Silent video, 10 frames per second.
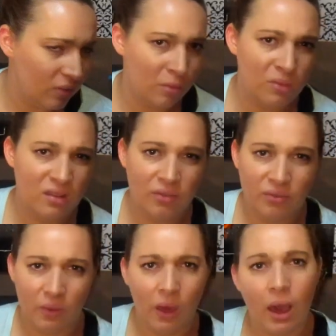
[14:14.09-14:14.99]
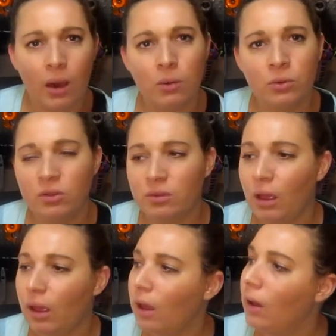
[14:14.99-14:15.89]
and some stuff for the house.
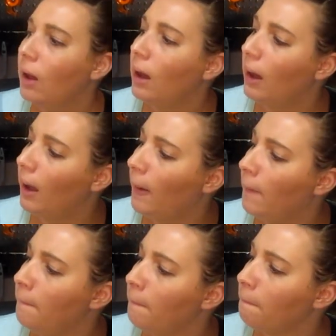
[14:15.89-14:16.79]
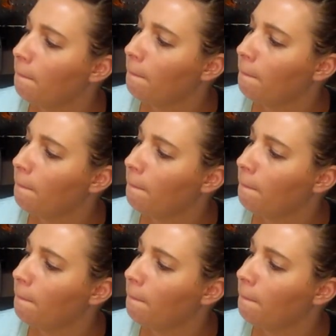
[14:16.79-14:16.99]
You